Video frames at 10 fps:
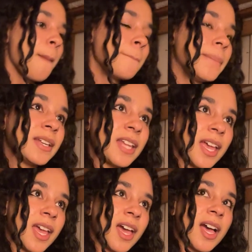But
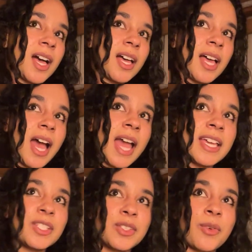I
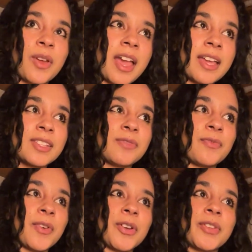guess
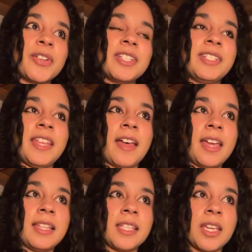further to say that,
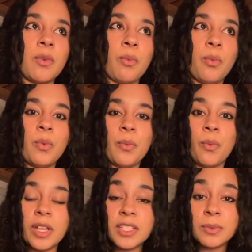it's like
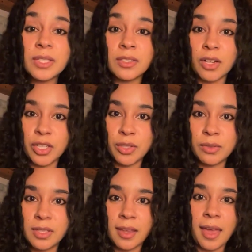once we start
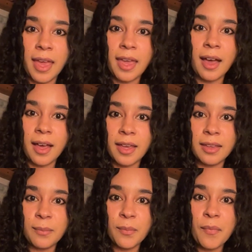using
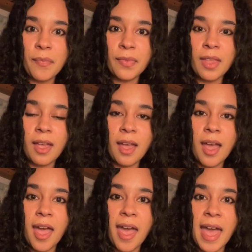AI
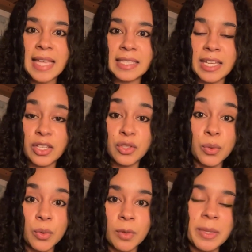as like a
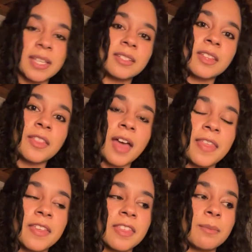tool, because I
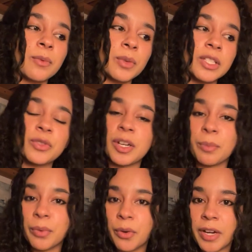think they've been really trying to
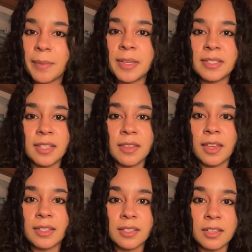program us to think
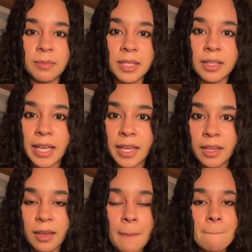it's gonna be
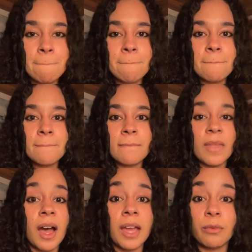like
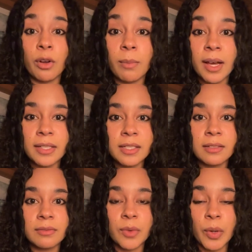iRobot
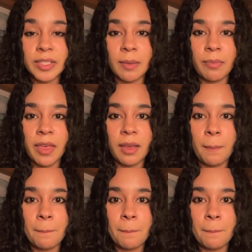or something.